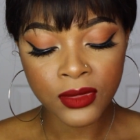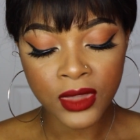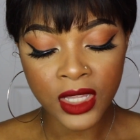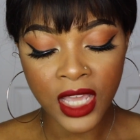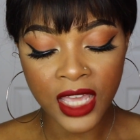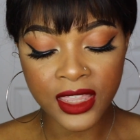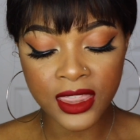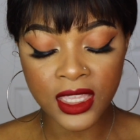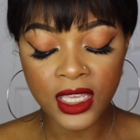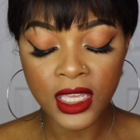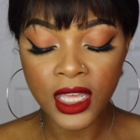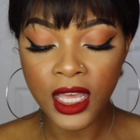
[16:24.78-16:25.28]

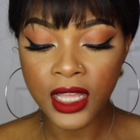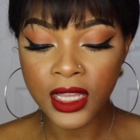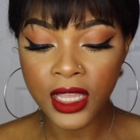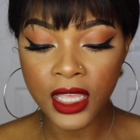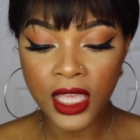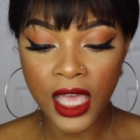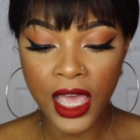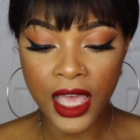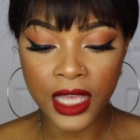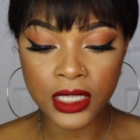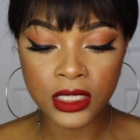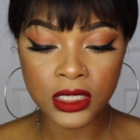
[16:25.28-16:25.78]
I think I like
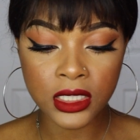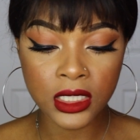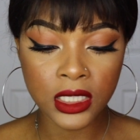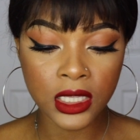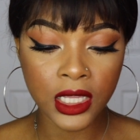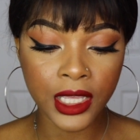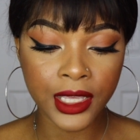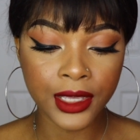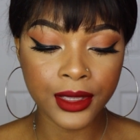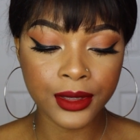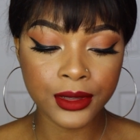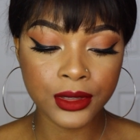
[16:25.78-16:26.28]
accidentally
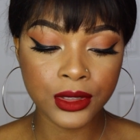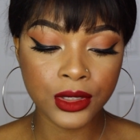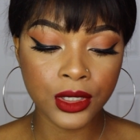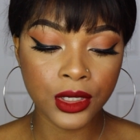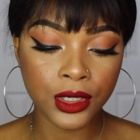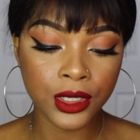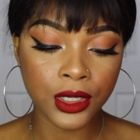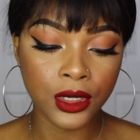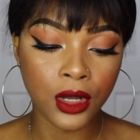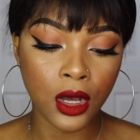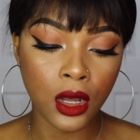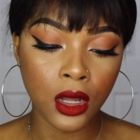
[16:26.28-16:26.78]
like
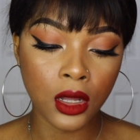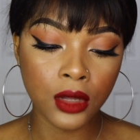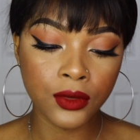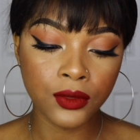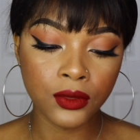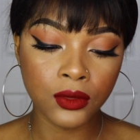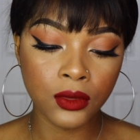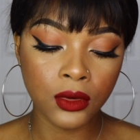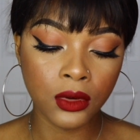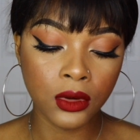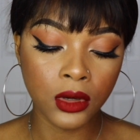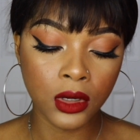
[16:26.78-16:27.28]
took it
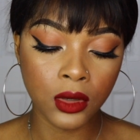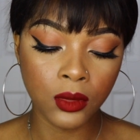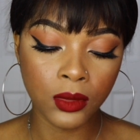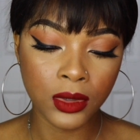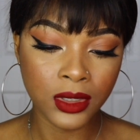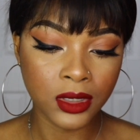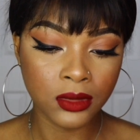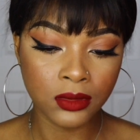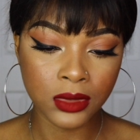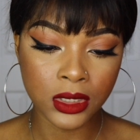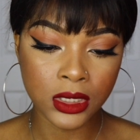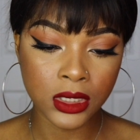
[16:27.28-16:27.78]
off, or
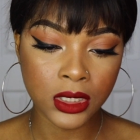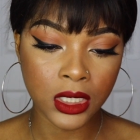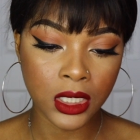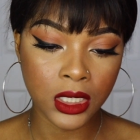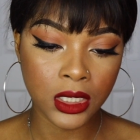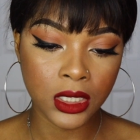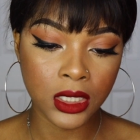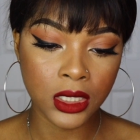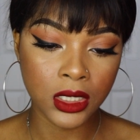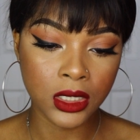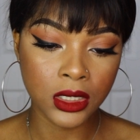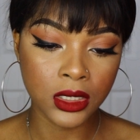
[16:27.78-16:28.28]
when I was
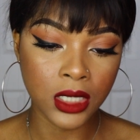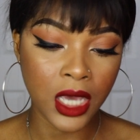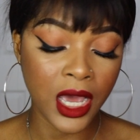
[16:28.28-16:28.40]
taking,